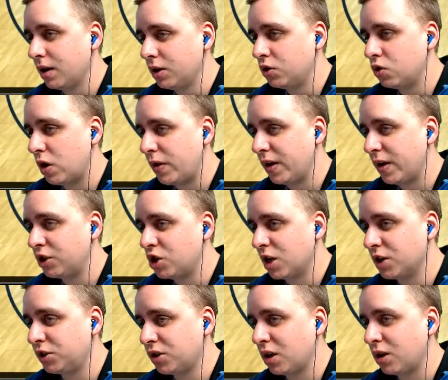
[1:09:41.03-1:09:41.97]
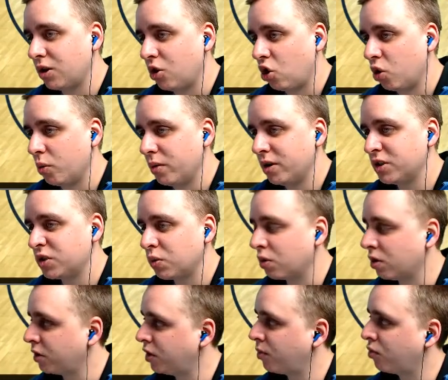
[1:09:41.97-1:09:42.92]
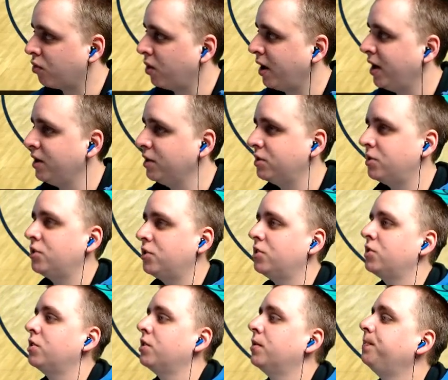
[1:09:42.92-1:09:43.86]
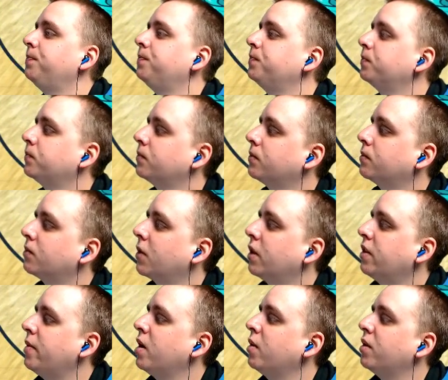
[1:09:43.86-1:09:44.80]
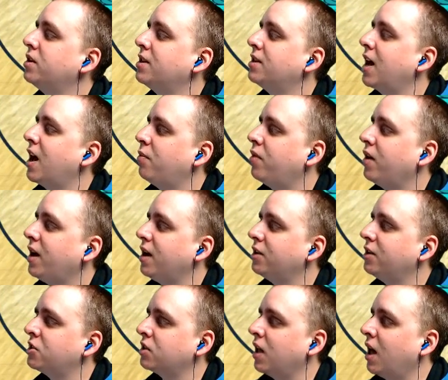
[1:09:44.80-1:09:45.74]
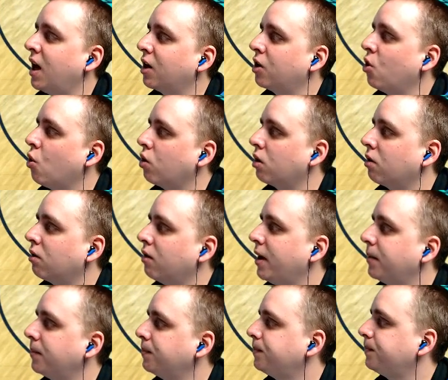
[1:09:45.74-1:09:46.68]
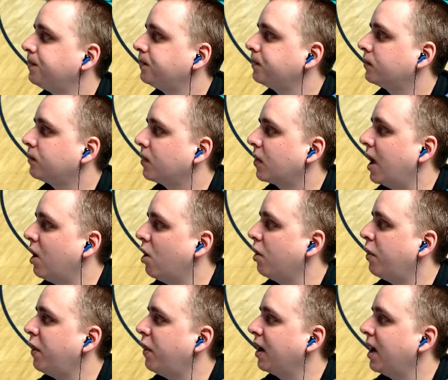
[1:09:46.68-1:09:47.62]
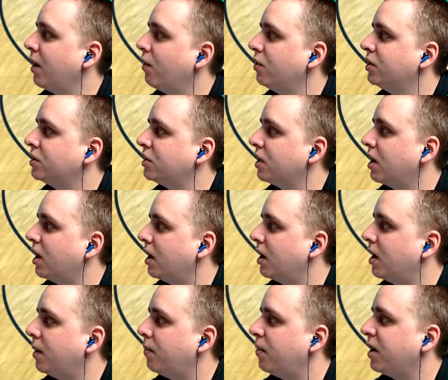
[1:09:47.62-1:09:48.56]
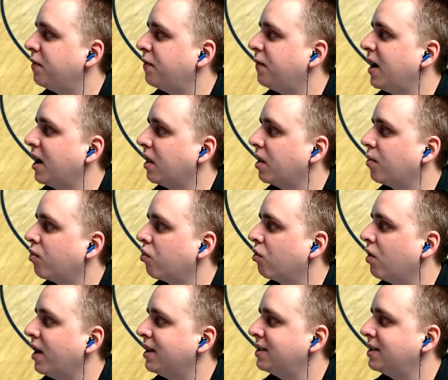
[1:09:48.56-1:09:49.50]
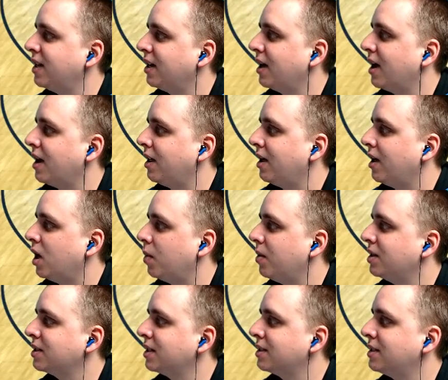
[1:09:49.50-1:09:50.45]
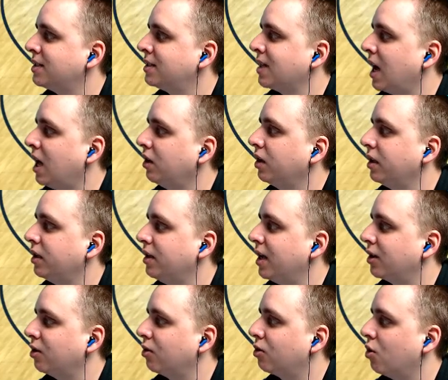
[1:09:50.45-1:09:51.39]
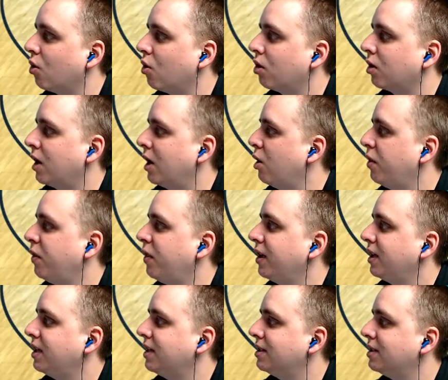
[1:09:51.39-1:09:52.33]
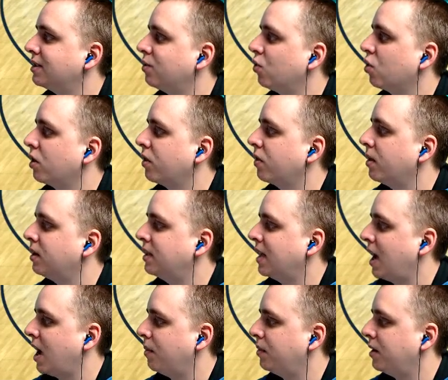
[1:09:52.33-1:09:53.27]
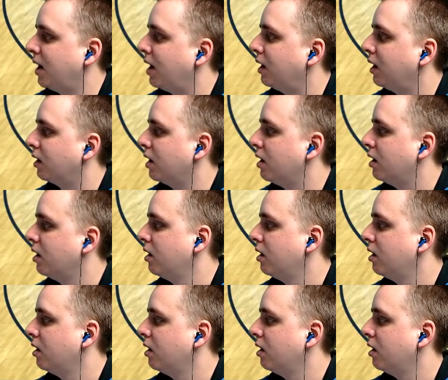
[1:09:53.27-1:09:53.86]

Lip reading: Do I think Justin Coleman is worth the price? He may be on the top page slot corner, right? I don't think I was a big fan of the pricing on him. He's a solid nickel corner. I don't think he's worth the top dollar.